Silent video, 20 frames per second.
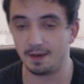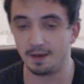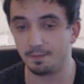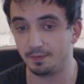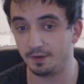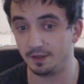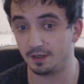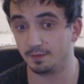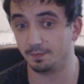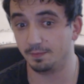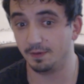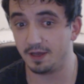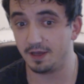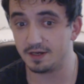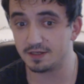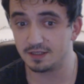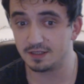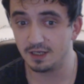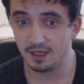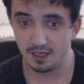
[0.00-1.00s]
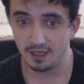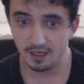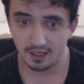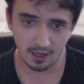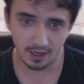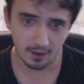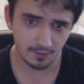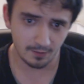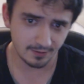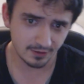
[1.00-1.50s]
top rated players,
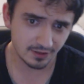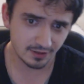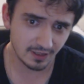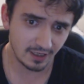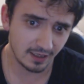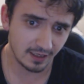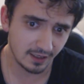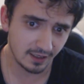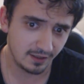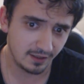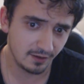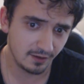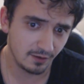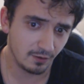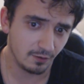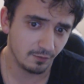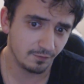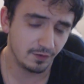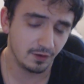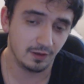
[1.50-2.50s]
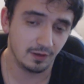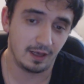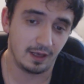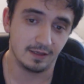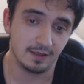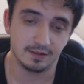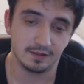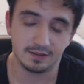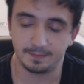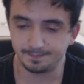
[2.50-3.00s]
and I also got a hero of the
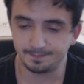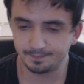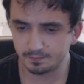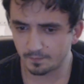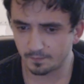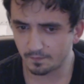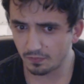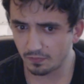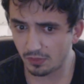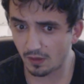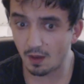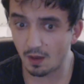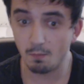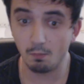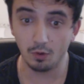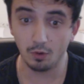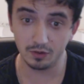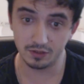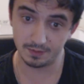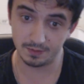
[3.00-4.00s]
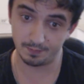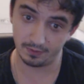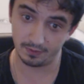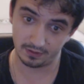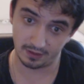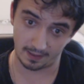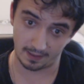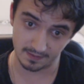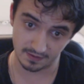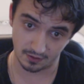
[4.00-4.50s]
alliance multiple
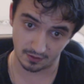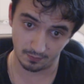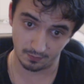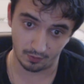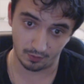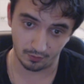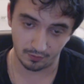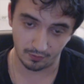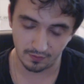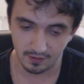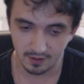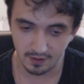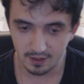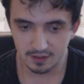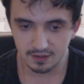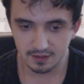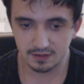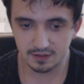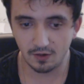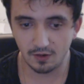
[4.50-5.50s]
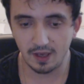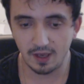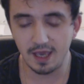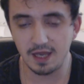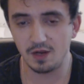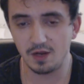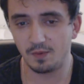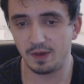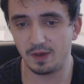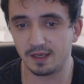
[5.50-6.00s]
times on both. So
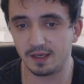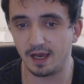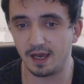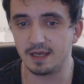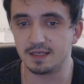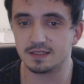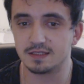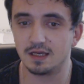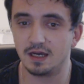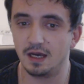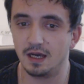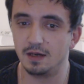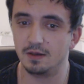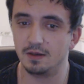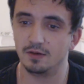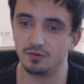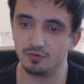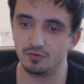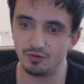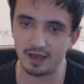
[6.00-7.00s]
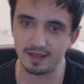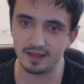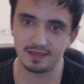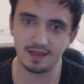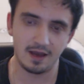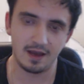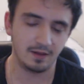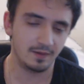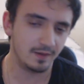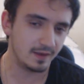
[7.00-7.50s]
anyway guys, right
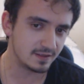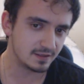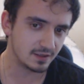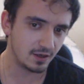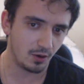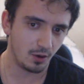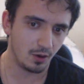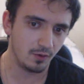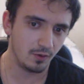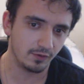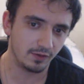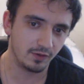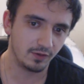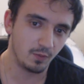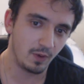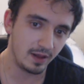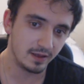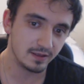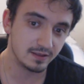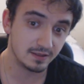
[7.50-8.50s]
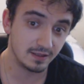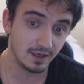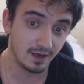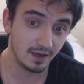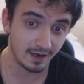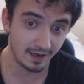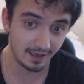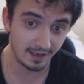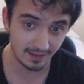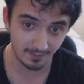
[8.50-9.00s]
now let's go over the
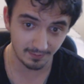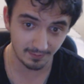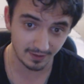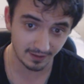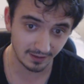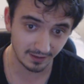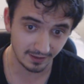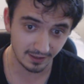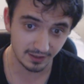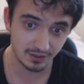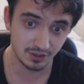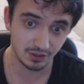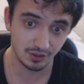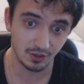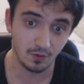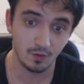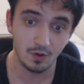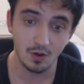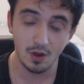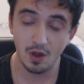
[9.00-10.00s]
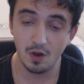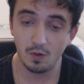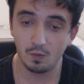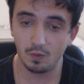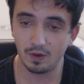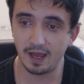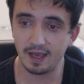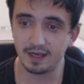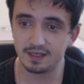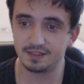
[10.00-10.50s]
WildStar, and I'm gonna let you know
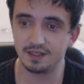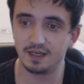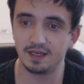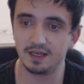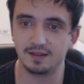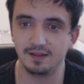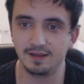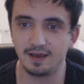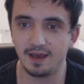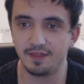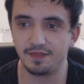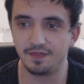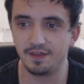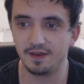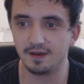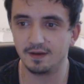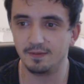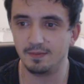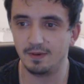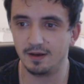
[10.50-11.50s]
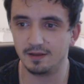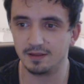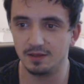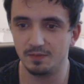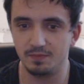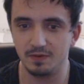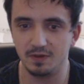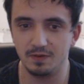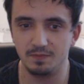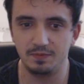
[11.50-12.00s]
what exactly I think about
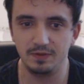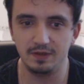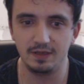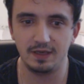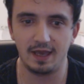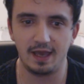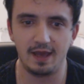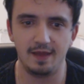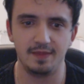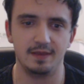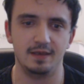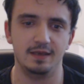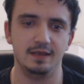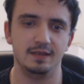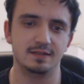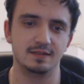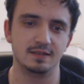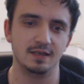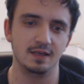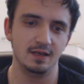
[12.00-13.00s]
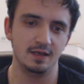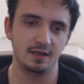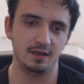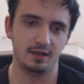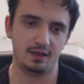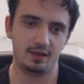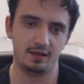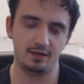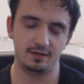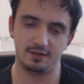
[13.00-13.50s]
the PvP and its
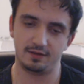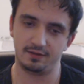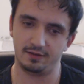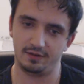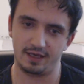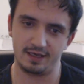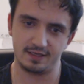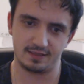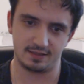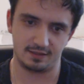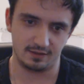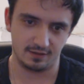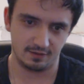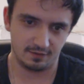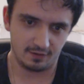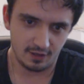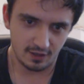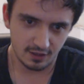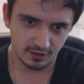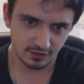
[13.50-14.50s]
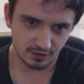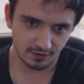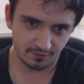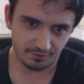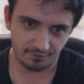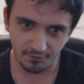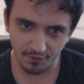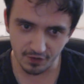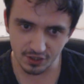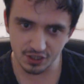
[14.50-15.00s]
interrelation. So the
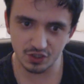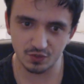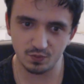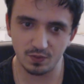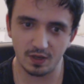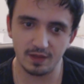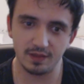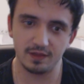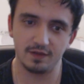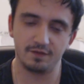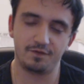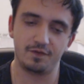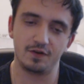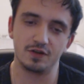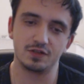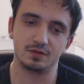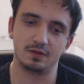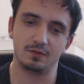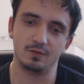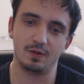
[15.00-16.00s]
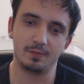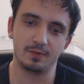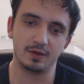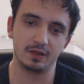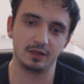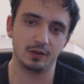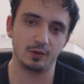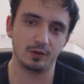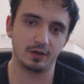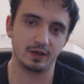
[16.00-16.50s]
first one, I'm
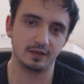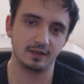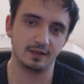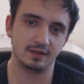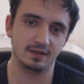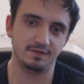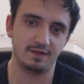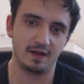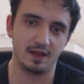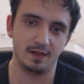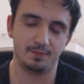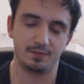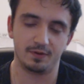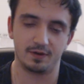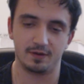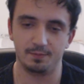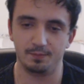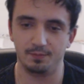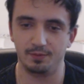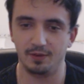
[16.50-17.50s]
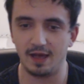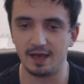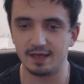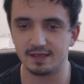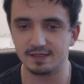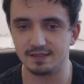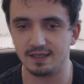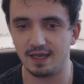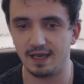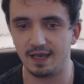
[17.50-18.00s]
gonna look at the developer
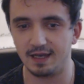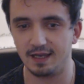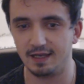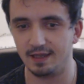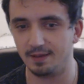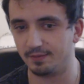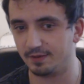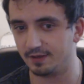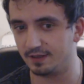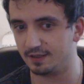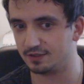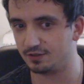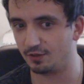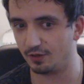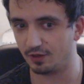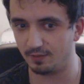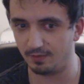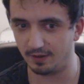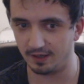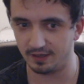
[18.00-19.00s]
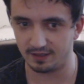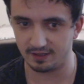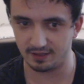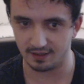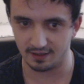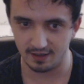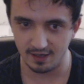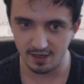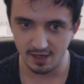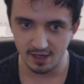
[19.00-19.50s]
blog side and I'm gonna talk about
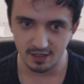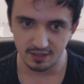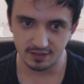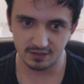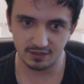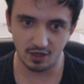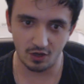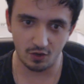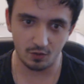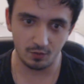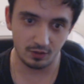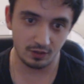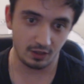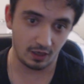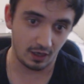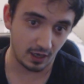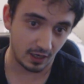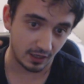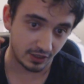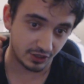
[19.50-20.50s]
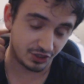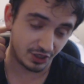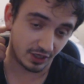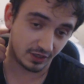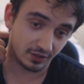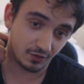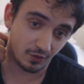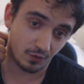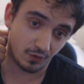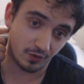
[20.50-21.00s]
here. So
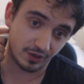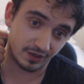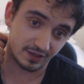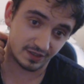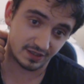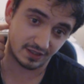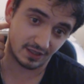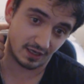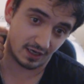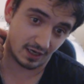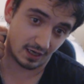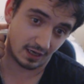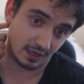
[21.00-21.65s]
Jen Gordy's